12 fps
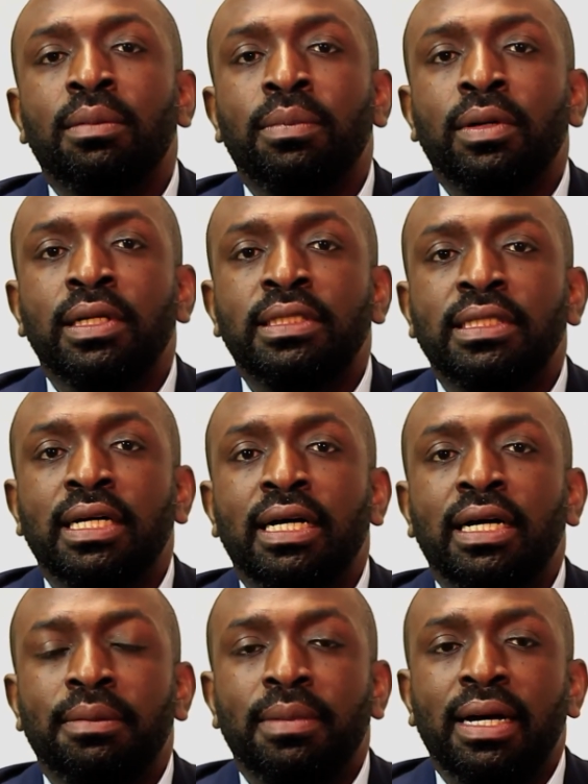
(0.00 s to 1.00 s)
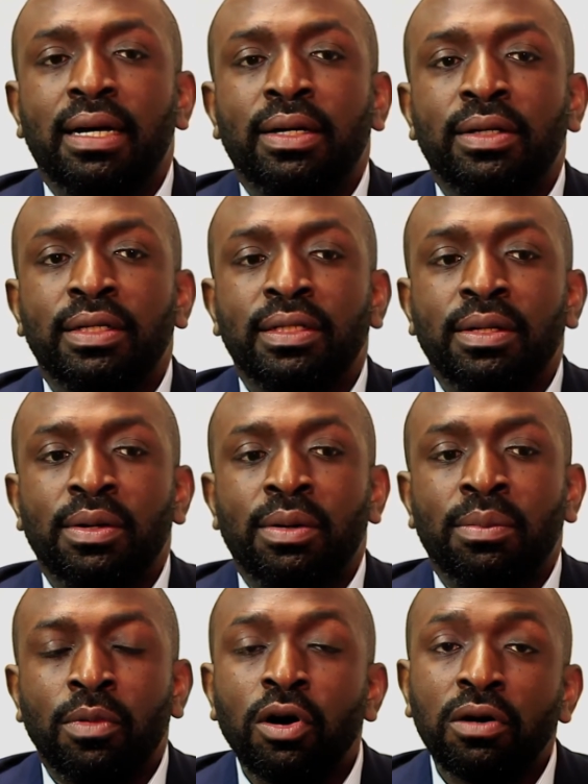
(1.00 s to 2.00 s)
But
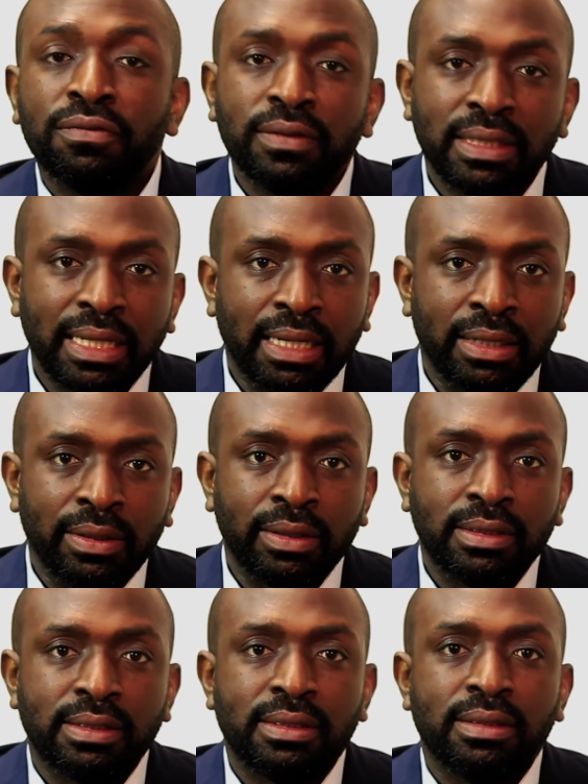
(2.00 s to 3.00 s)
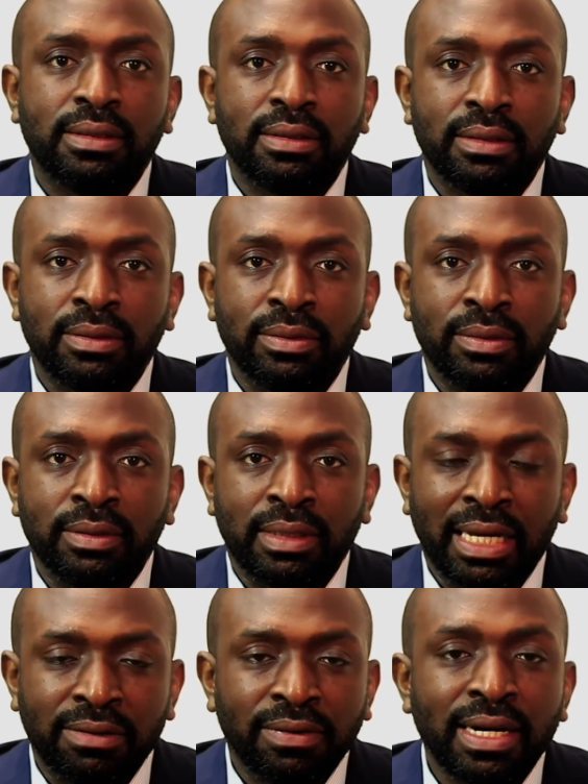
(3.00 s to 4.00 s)
more often than not,
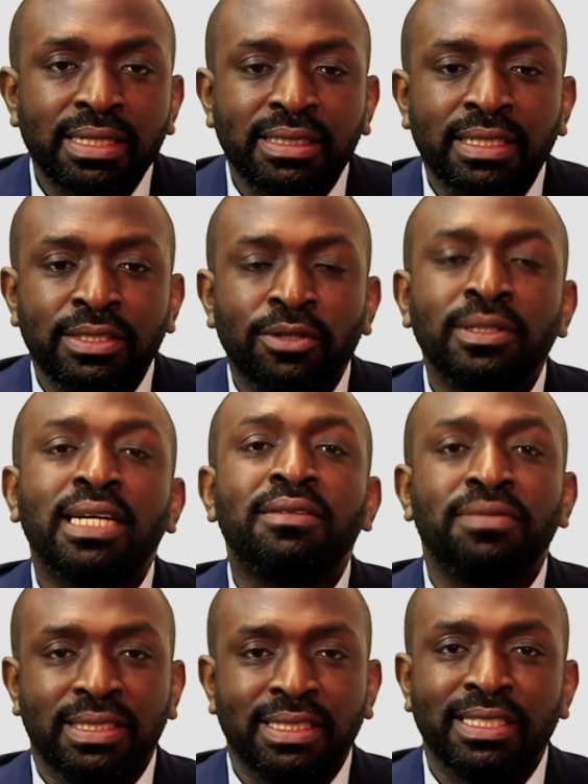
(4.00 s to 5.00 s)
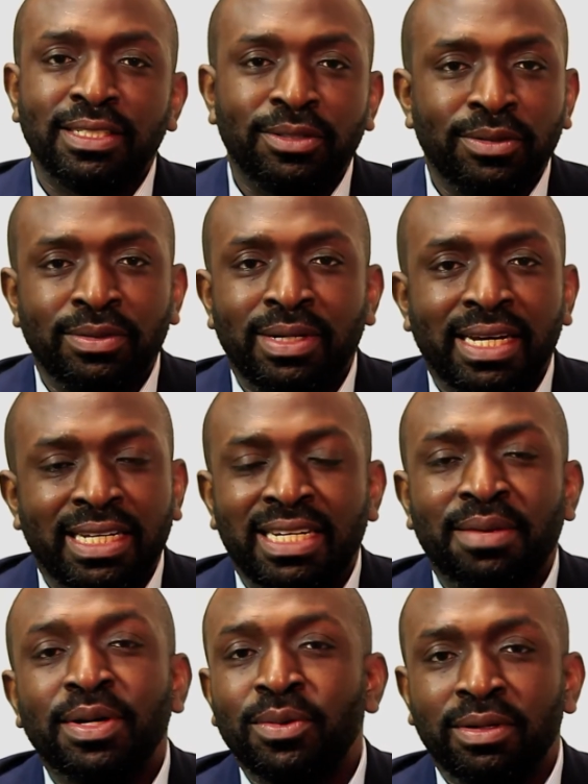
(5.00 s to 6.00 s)
the advice is don't get fixated on
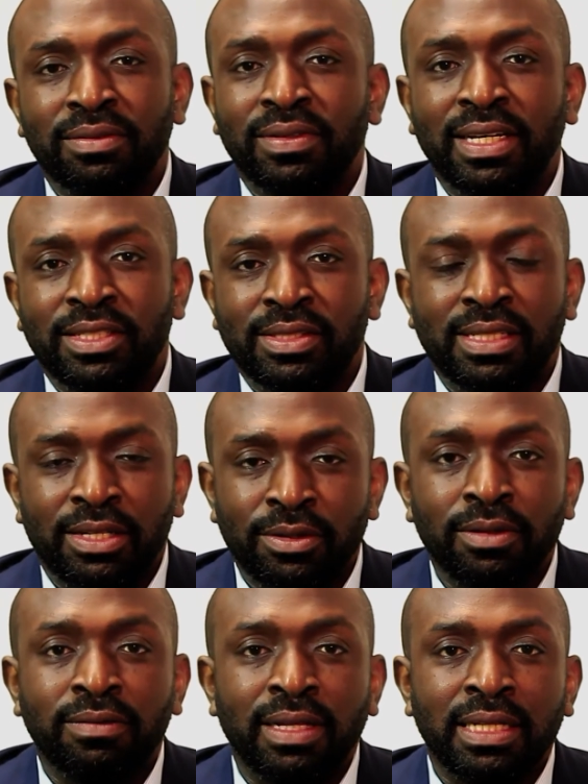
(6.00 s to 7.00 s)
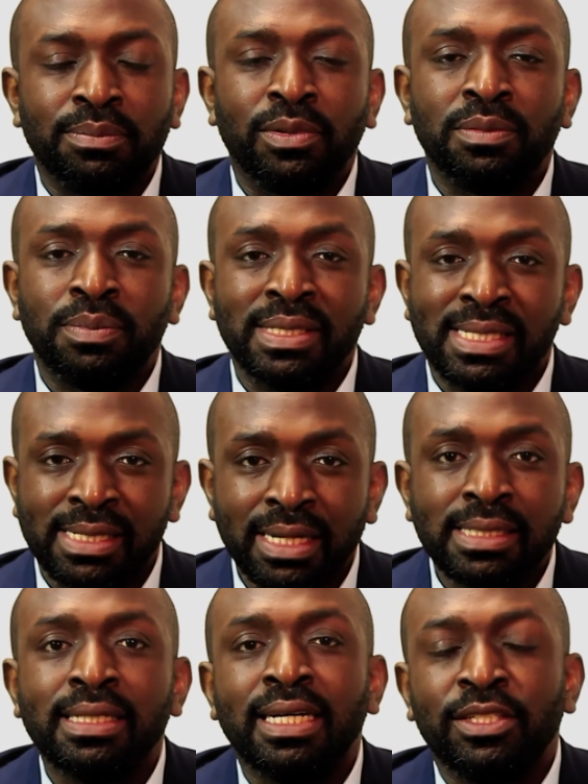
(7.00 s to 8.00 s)
academic qualifications and all of that, but be
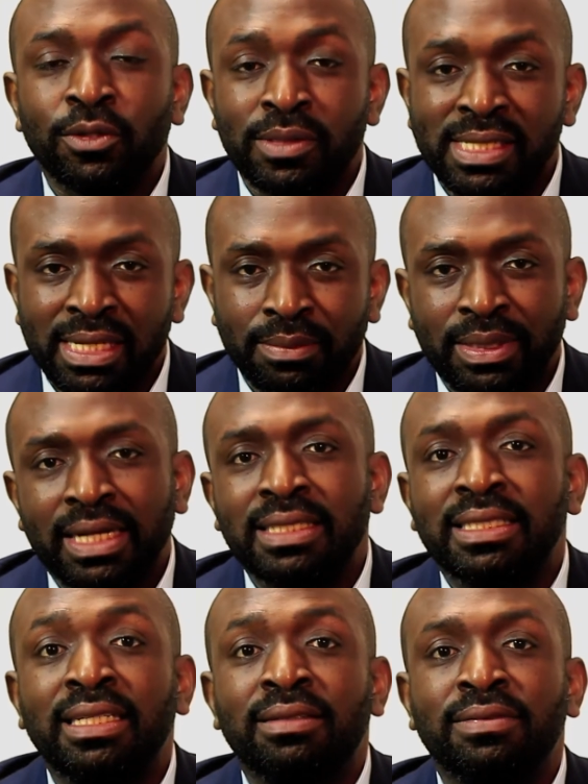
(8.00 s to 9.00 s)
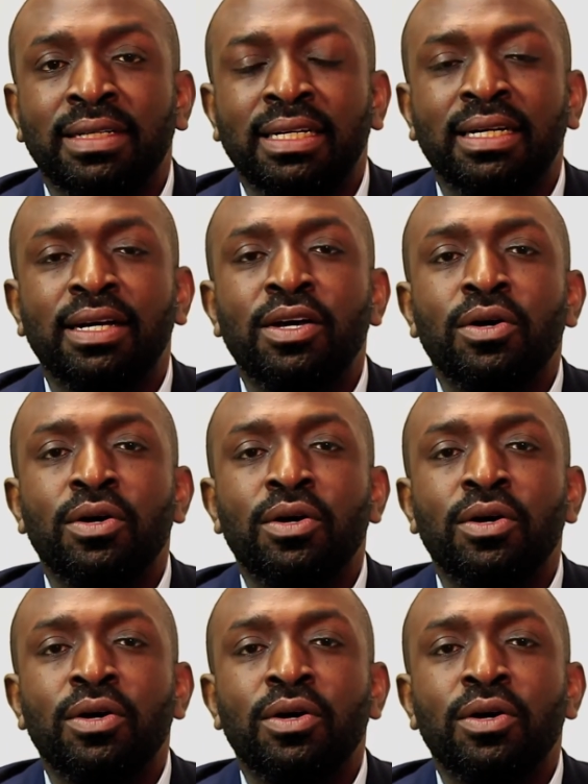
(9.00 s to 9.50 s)
certain that your team can deliver